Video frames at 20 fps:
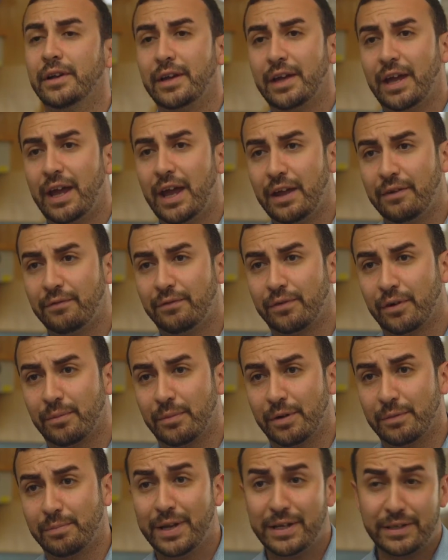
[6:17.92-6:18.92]
and from
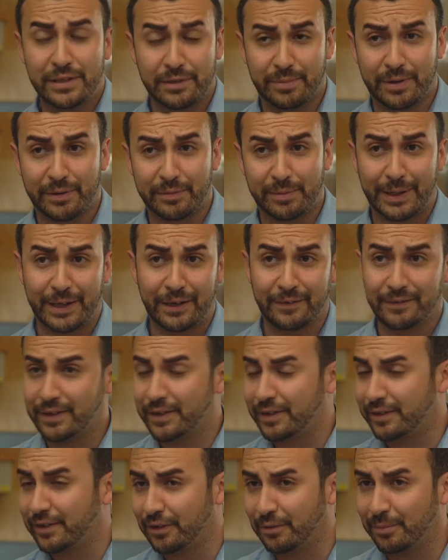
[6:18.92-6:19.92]
a patient perspective.
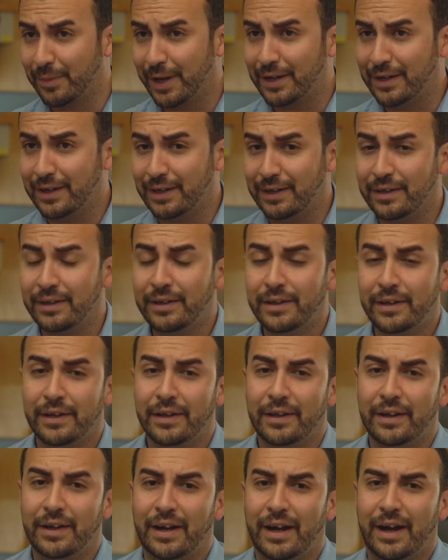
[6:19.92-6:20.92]
There's an unmet need.
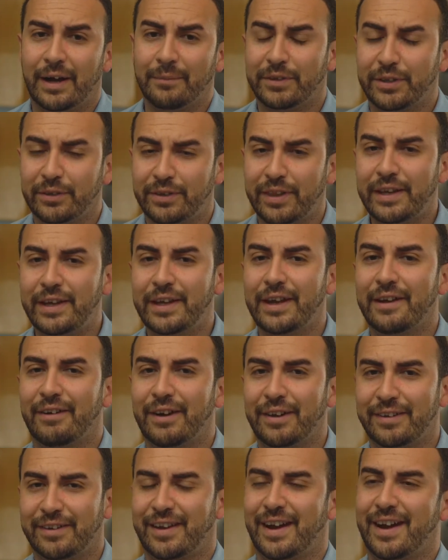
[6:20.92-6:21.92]
Um, so thinking
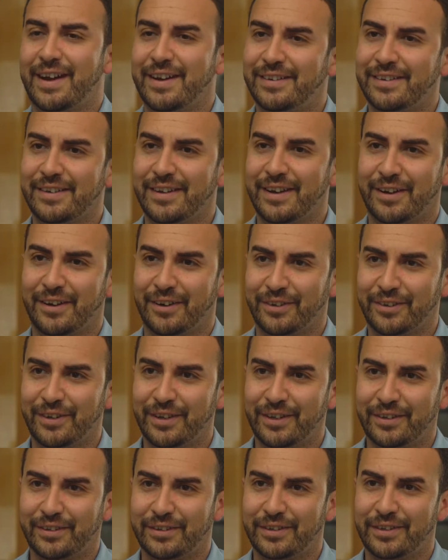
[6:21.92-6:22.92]
about science in that
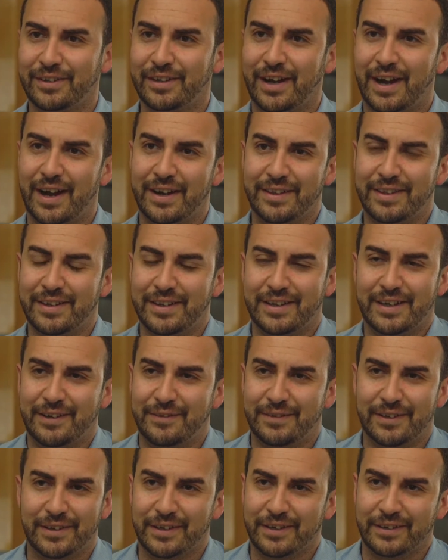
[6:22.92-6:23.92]
context, I think,
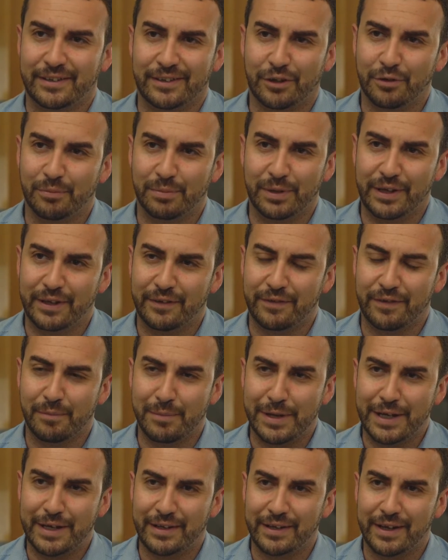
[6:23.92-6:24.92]
gives it a completely different
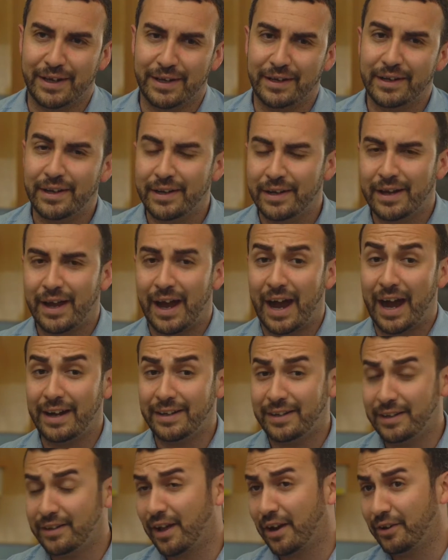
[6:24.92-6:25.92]
meaning that I
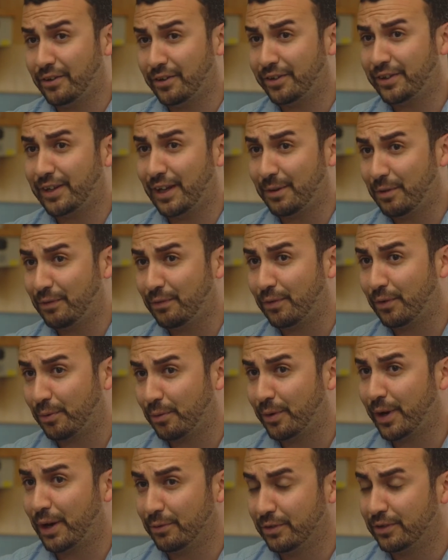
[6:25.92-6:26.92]
did not understand before
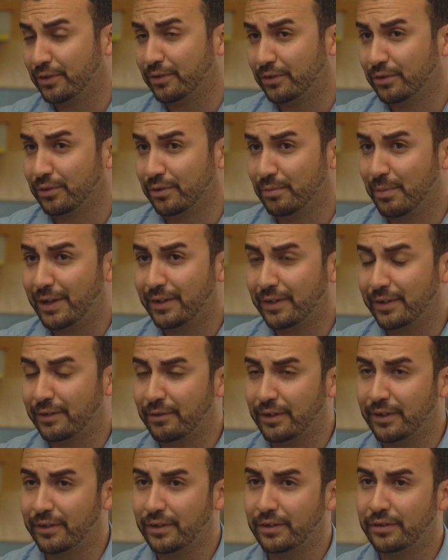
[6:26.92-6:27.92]
when I was just doing basic
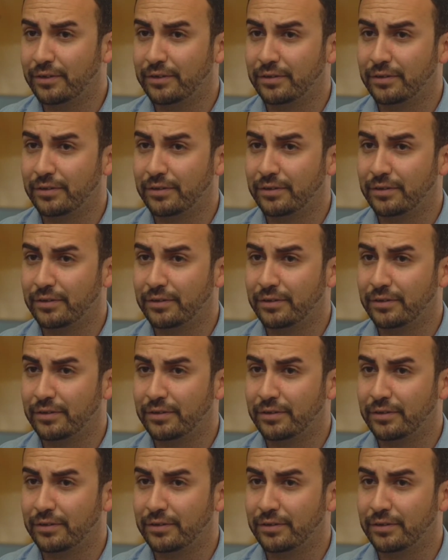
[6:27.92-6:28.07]
research